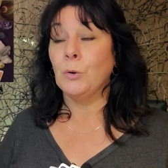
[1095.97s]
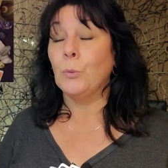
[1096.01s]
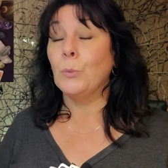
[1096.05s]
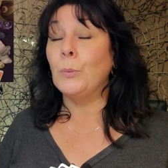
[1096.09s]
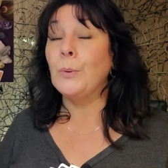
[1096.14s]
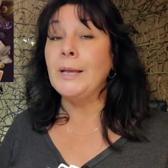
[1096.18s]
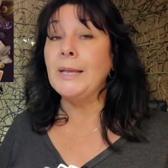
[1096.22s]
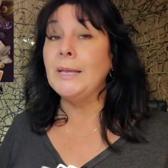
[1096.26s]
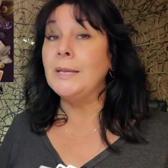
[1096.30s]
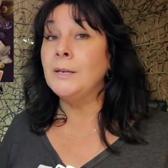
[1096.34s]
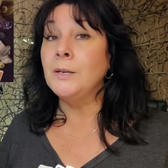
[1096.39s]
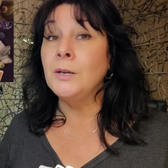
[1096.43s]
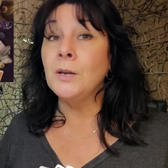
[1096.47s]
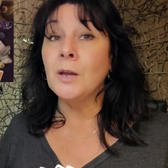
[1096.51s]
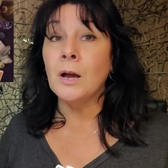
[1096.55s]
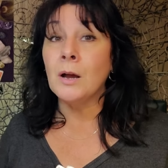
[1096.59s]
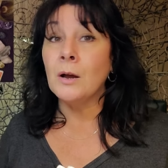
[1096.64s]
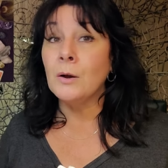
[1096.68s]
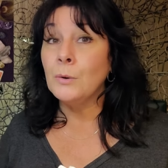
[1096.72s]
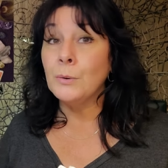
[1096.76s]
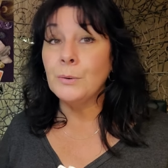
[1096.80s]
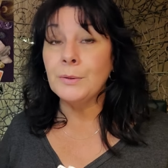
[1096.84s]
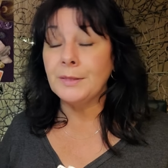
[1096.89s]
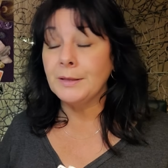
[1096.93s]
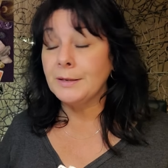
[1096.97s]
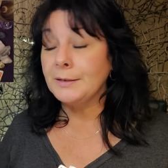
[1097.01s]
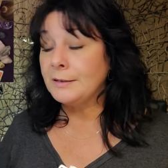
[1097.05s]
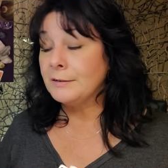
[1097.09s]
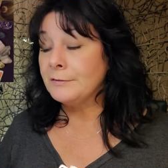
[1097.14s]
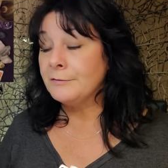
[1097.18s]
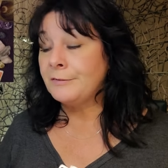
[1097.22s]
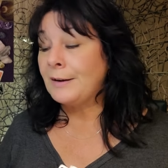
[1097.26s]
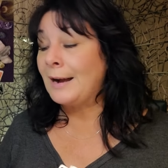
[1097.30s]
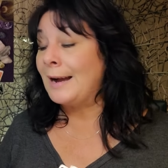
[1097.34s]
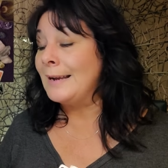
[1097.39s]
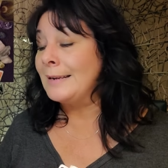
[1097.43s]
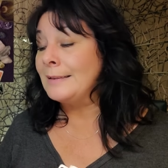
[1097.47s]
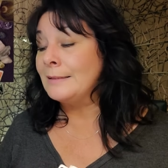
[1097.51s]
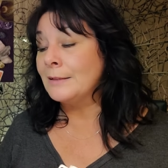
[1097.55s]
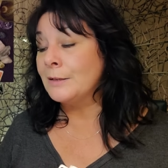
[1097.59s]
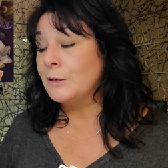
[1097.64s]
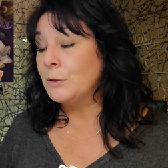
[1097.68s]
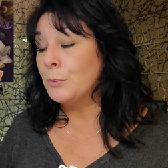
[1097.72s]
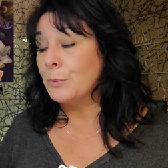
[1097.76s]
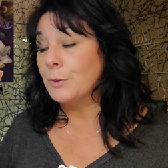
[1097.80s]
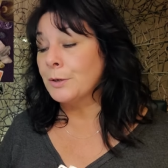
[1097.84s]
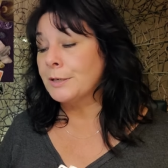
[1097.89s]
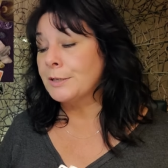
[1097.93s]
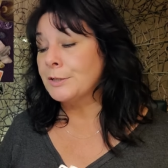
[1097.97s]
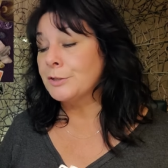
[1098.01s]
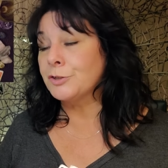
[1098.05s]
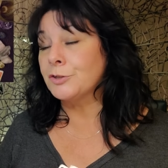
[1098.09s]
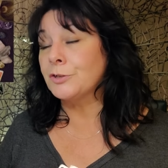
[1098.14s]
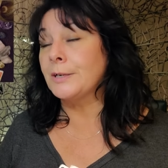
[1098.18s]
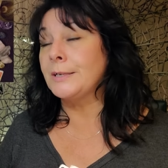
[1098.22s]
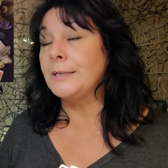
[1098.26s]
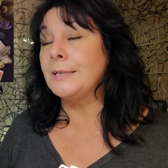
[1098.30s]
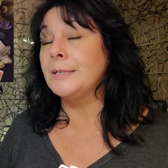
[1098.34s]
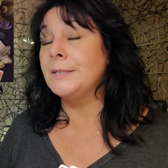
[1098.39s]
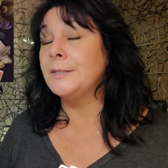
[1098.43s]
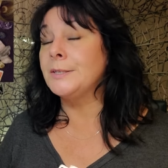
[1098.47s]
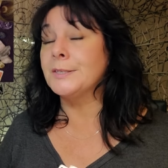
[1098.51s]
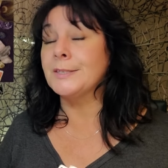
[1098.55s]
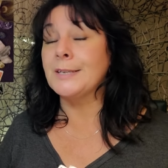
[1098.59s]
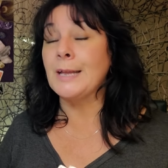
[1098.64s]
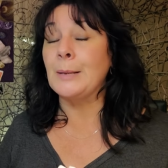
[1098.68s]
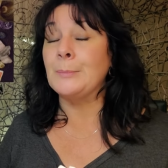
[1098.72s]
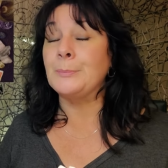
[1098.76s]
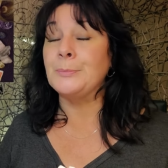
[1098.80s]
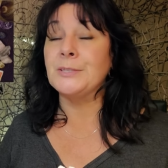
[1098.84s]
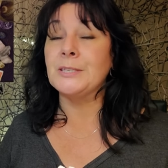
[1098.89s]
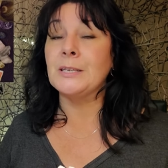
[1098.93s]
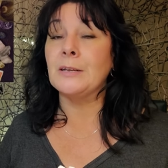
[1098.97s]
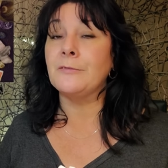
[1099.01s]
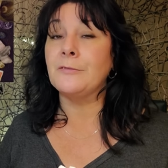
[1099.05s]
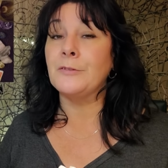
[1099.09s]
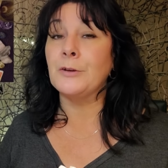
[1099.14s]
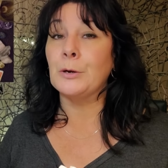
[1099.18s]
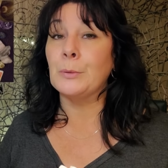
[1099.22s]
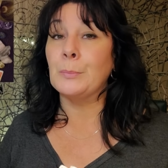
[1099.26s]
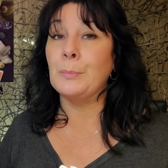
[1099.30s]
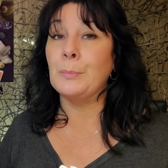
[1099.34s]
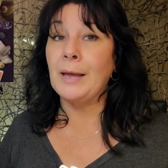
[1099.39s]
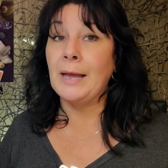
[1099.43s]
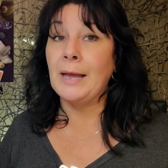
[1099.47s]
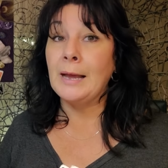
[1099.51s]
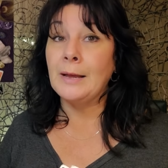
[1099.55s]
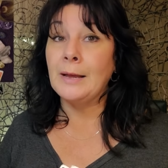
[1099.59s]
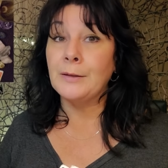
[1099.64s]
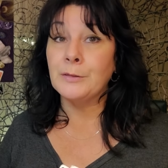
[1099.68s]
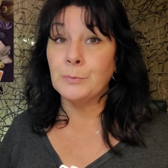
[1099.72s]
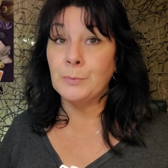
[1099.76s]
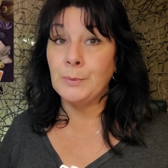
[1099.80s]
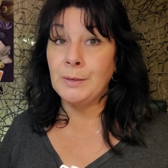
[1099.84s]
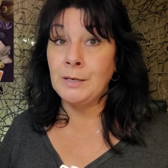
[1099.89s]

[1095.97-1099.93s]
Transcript: We know the divinely orchestrated steps of your path.